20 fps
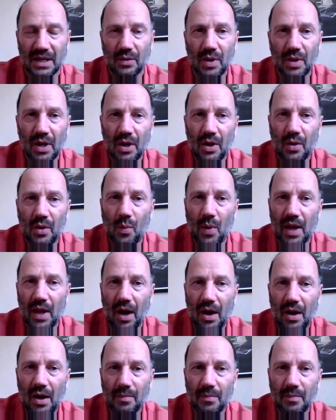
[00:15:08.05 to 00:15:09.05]
So
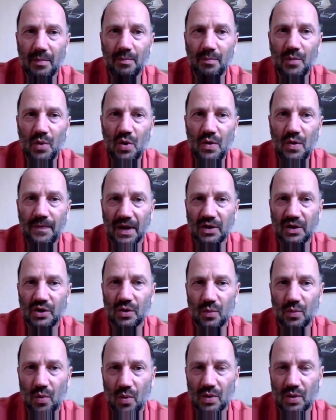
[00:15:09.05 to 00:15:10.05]
we are moving
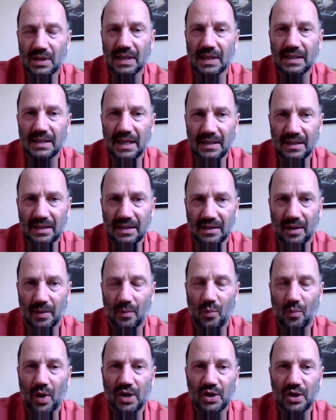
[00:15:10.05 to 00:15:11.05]
towards a
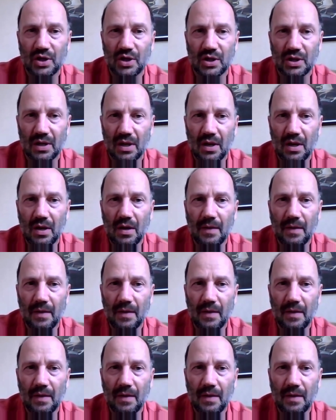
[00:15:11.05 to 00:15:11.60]
system which,